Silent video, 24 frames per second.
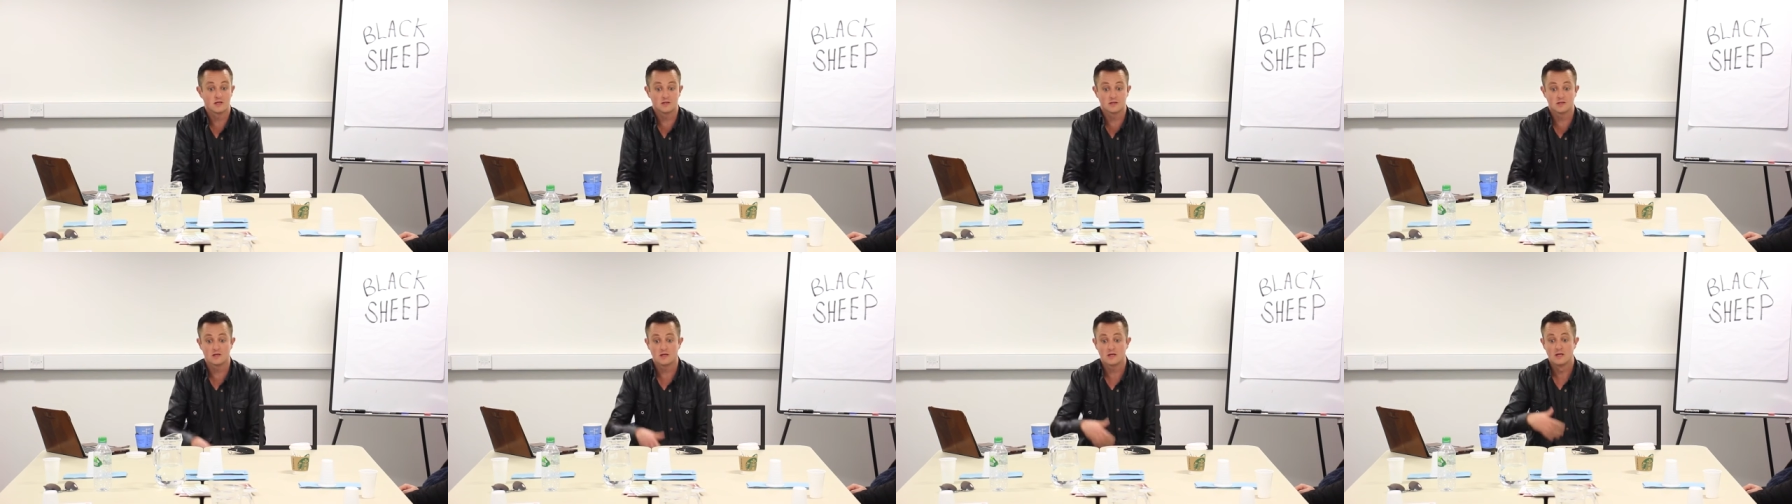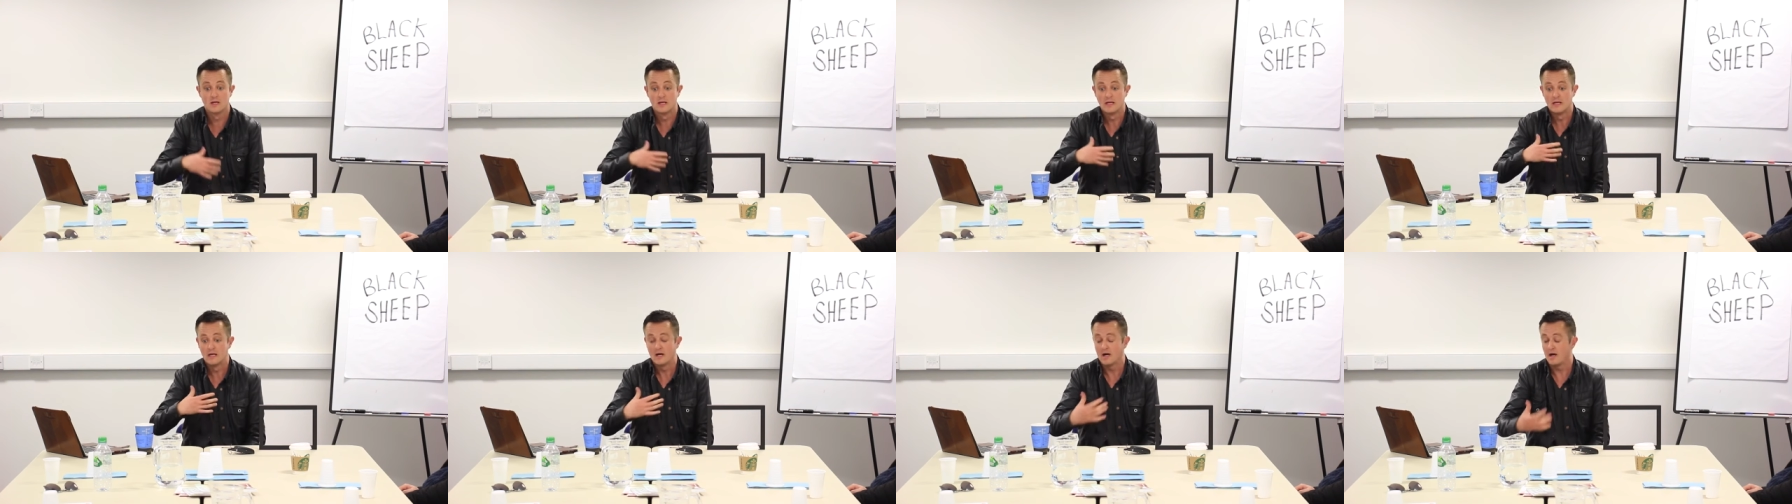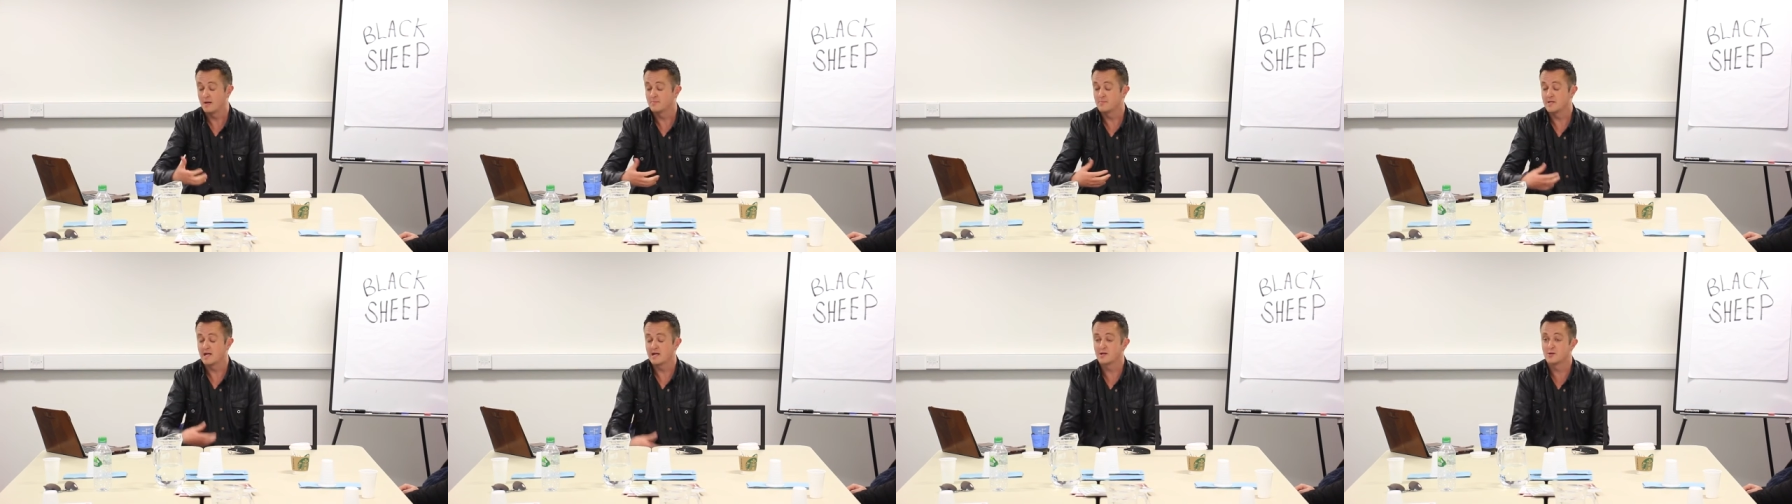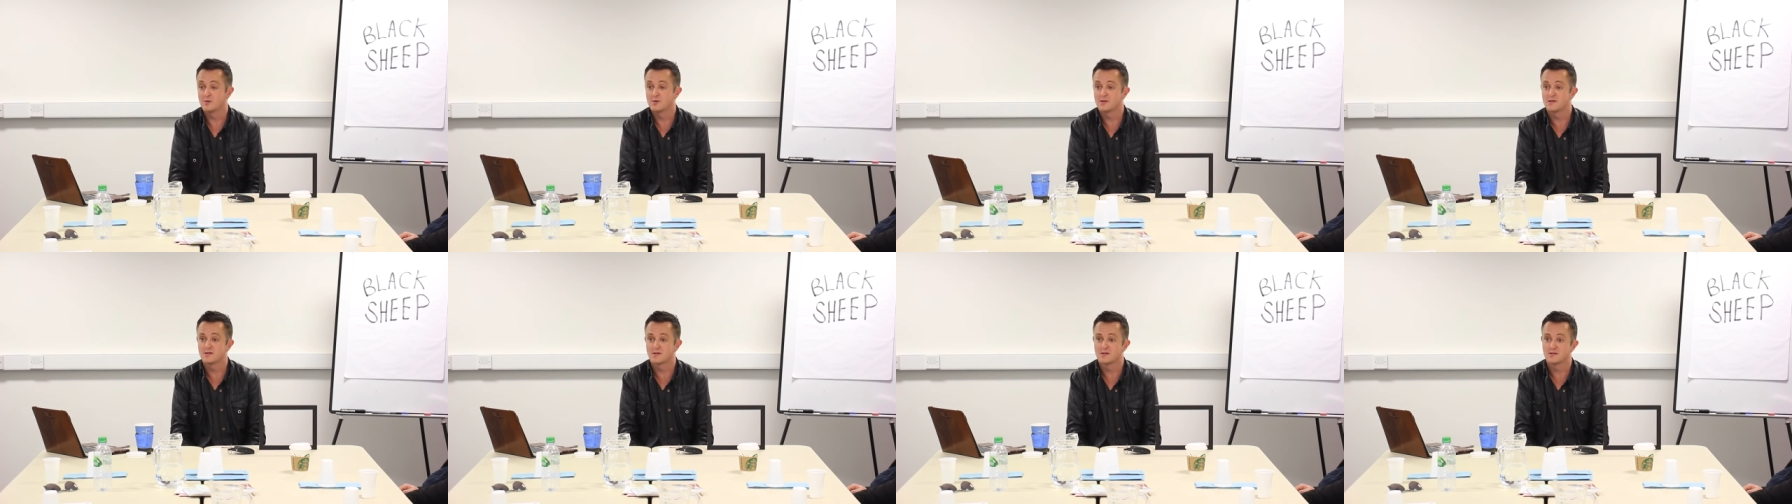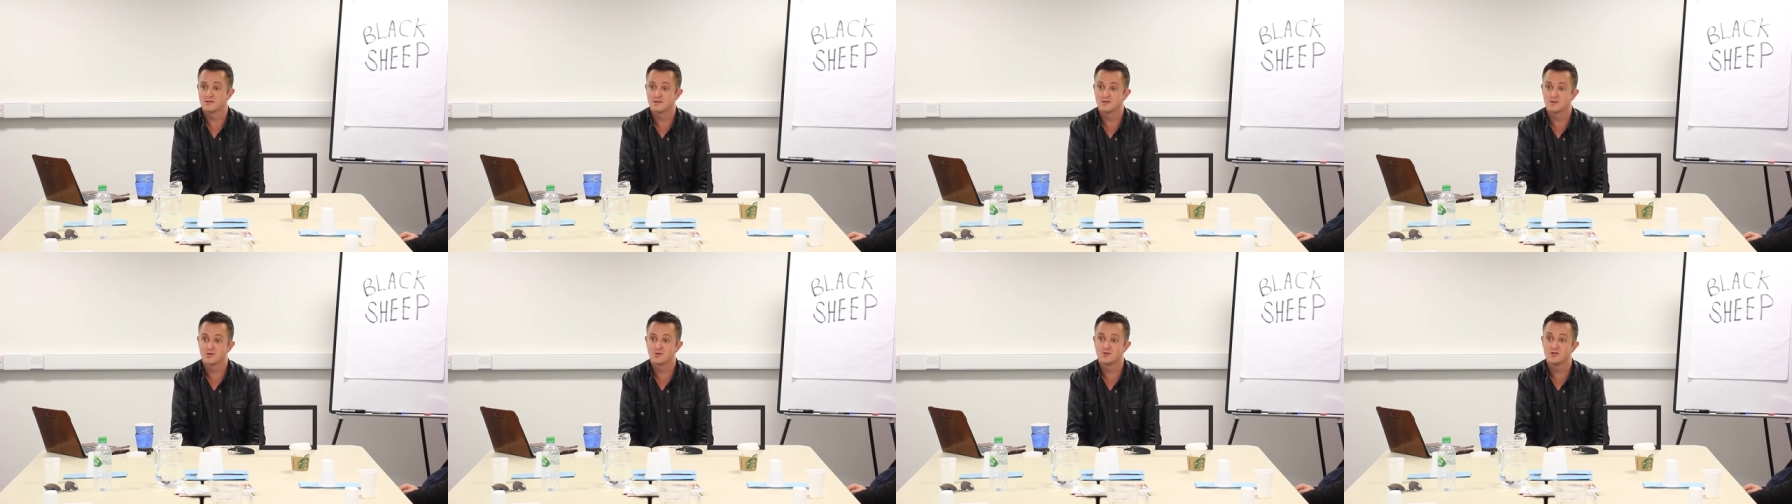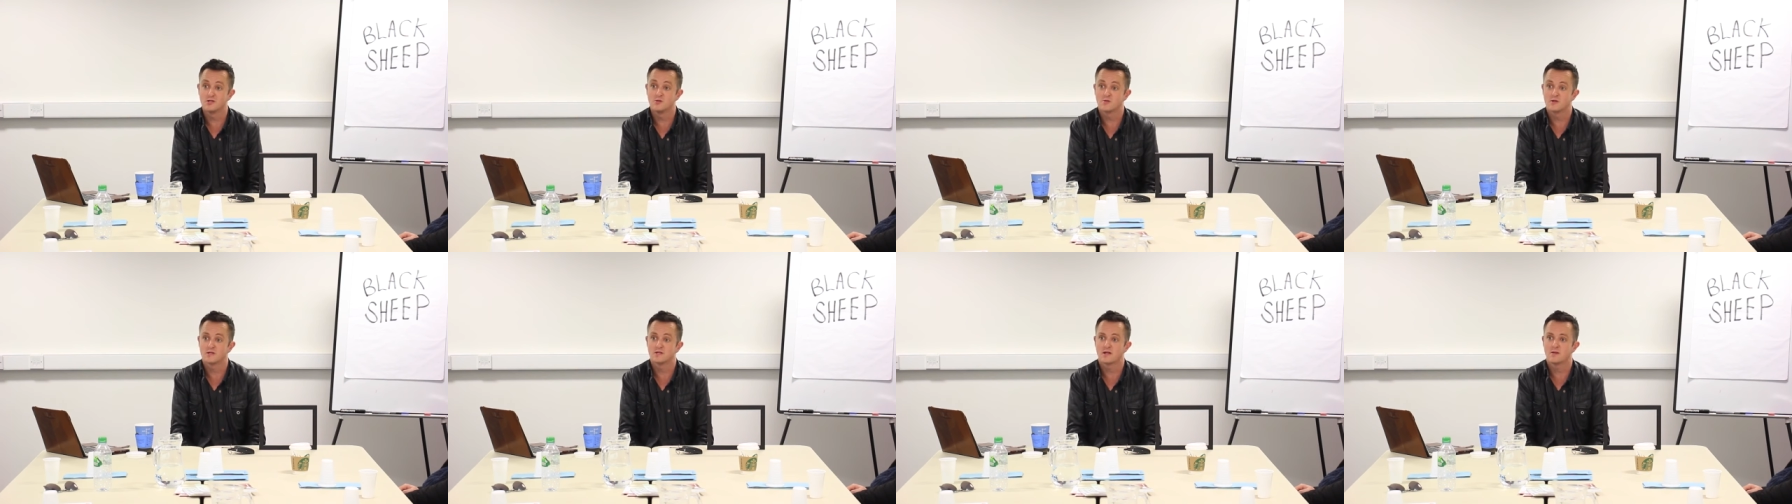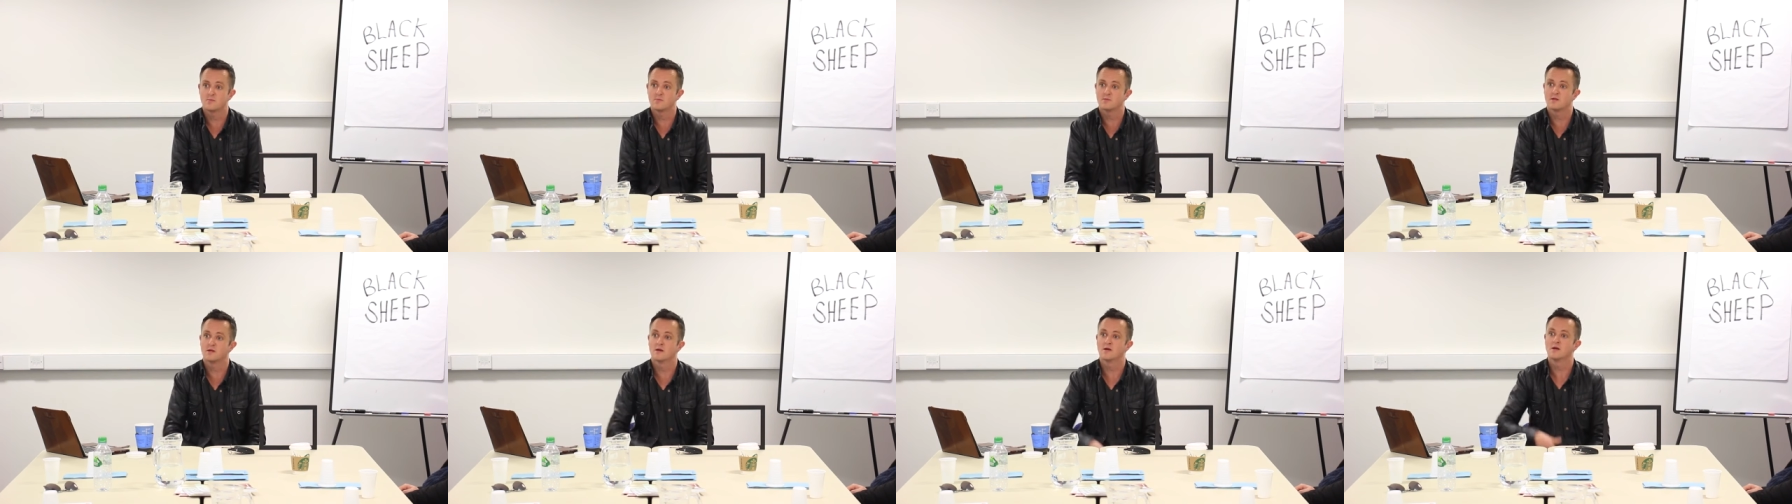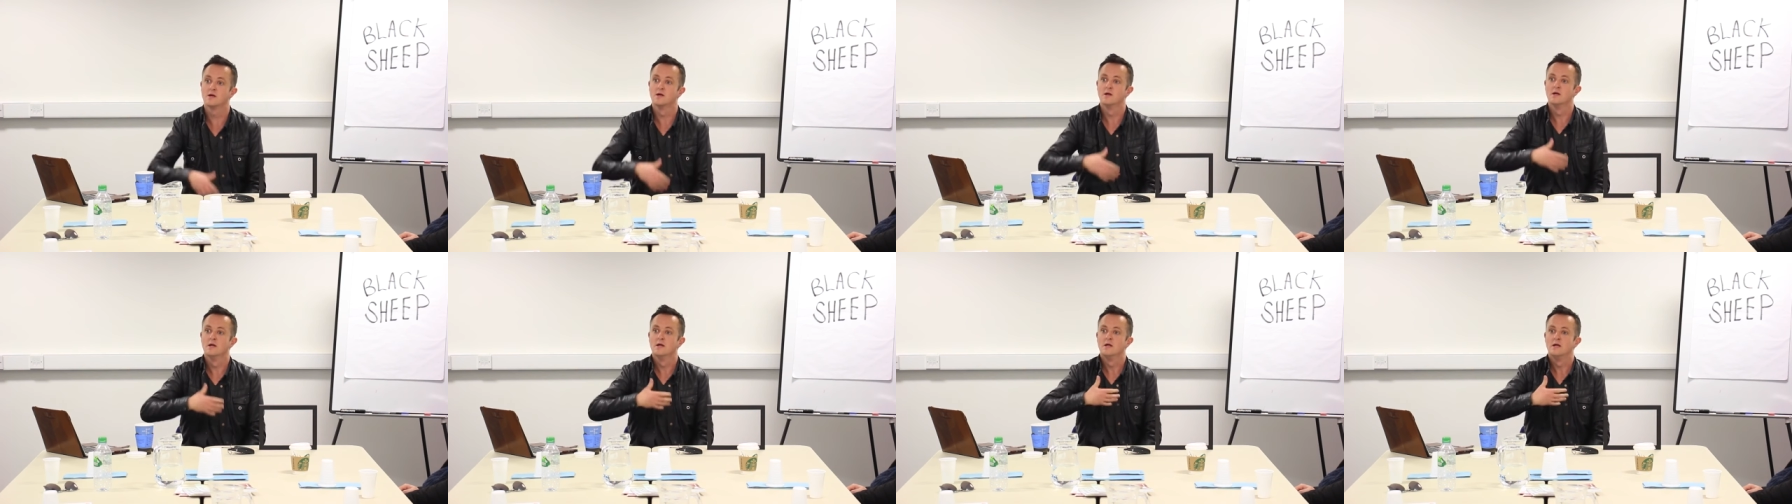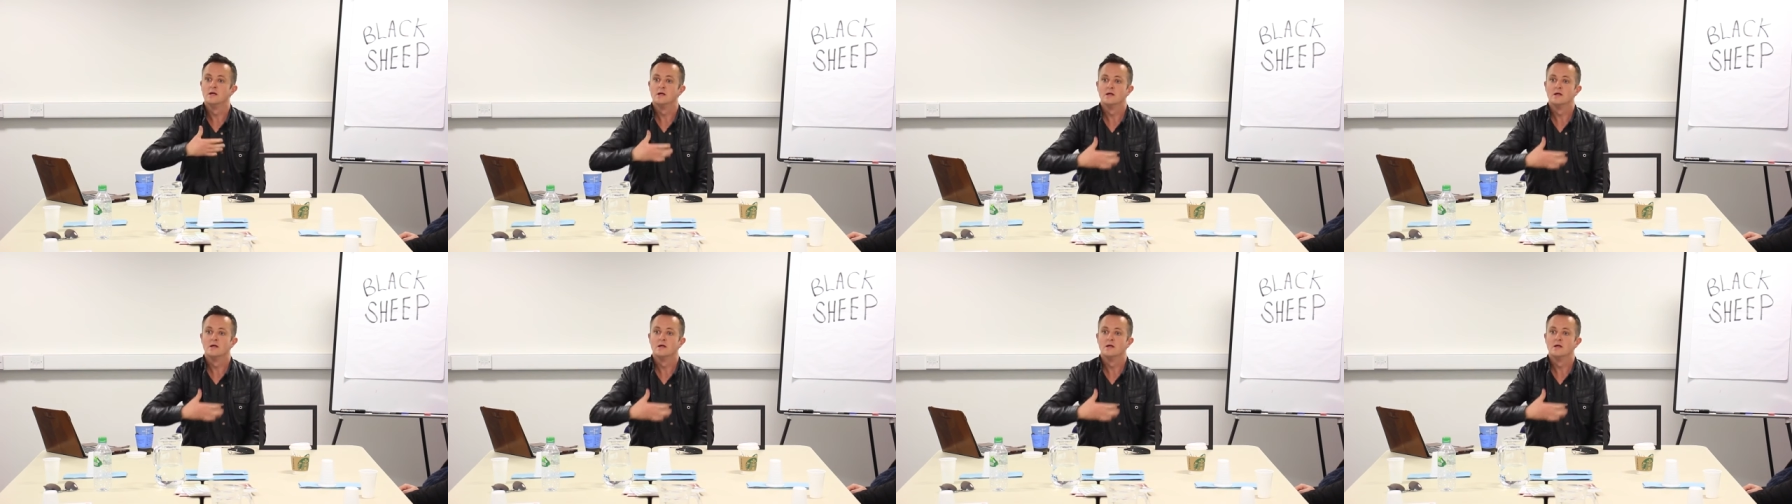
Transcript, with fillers: And I'm telling you this because as soon as you accept it,